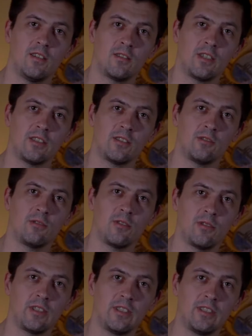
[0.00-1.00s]
Okay, so you
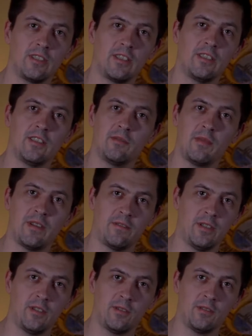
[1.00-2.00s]
already seen in my
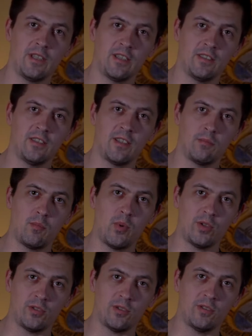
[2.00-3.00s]
video that the
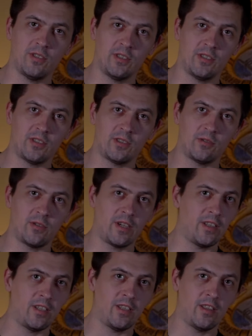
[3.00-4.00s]
bottle is
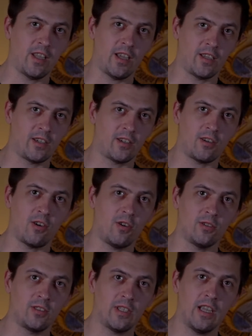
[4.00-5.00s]
really like
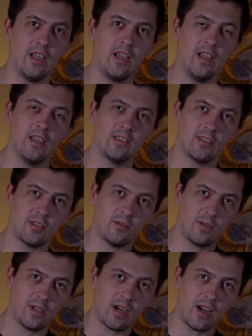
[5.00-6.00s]
cold. So
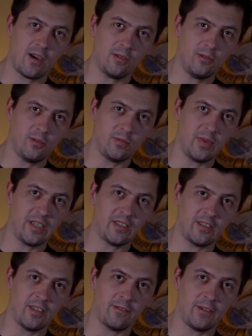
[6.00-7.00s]
how to make that
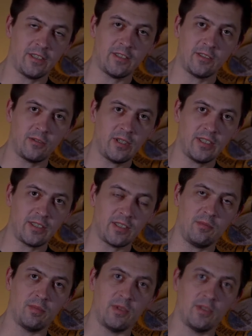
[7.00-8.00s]
effect is really
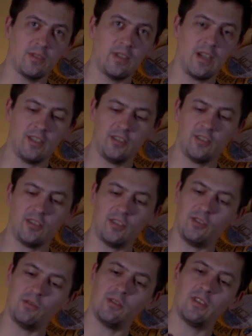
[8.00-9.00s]
simple. I just
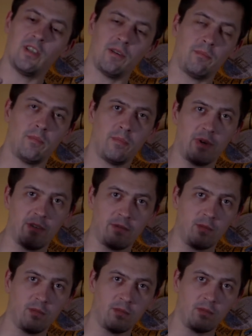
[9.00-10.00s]
used a
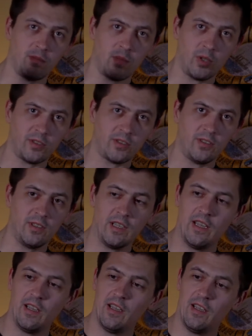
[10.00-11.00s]
perfume bottle
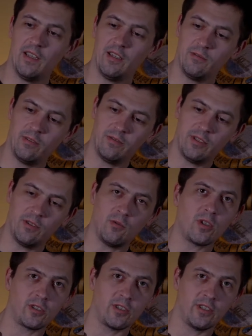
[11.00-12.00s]
with the
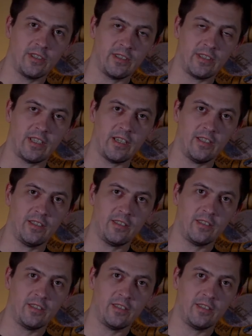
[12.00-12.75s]
water inside it.